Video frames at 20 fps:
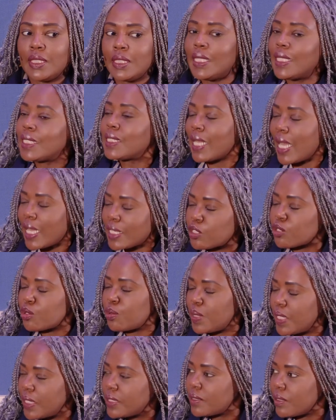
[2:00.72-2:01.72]
it has
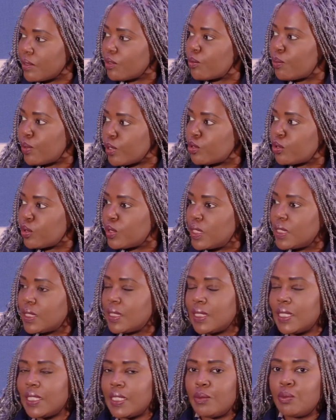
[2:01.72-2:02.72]
created an
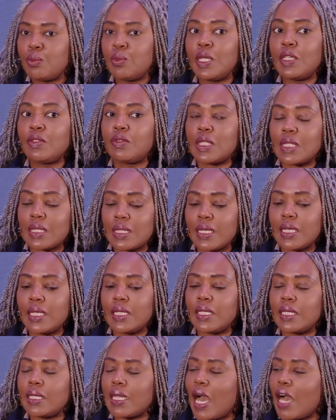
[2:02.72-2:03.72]
opportunity. We've
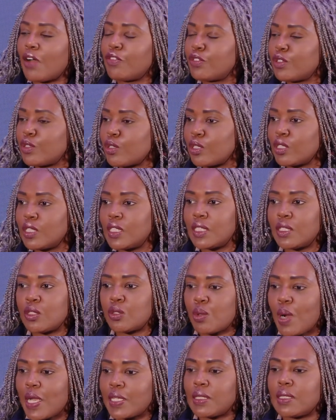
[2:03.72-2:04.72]
seen after this
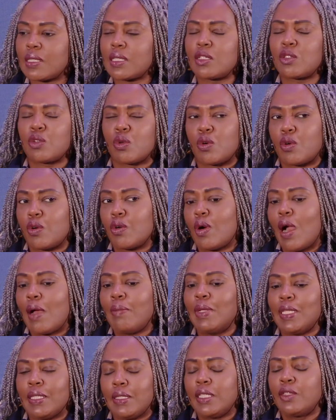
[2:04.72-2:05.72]
crisis,
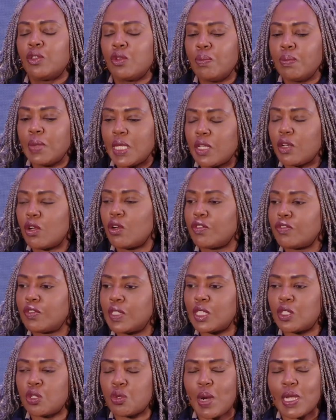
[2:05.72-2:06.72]
in the middle of
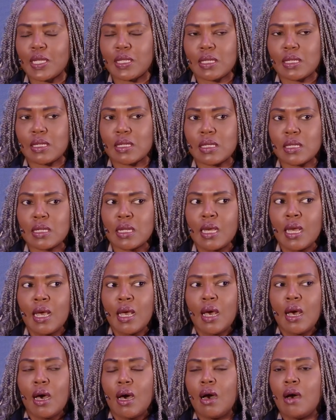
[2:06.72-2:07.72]
this crisis,
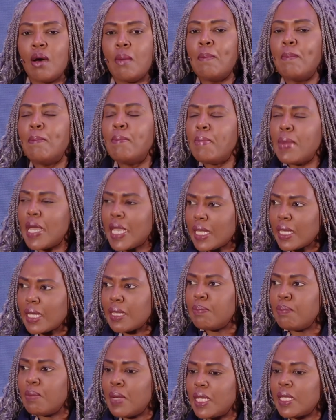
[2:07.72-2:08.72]

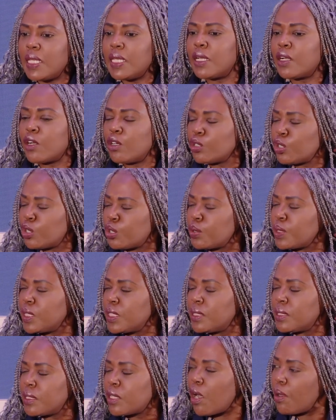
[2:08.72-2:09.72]
many
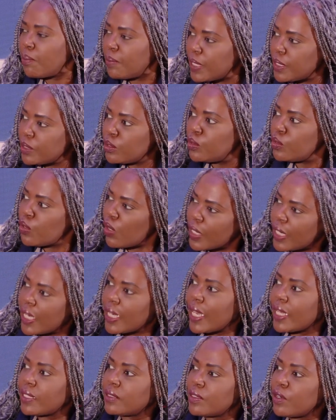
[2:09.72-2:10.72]
countries
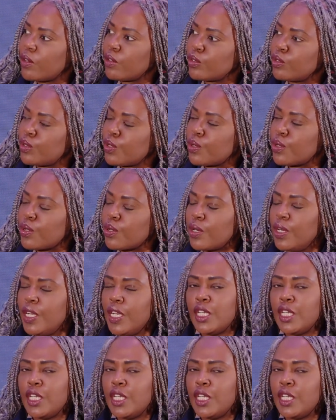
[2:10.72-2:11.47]
knocking at our door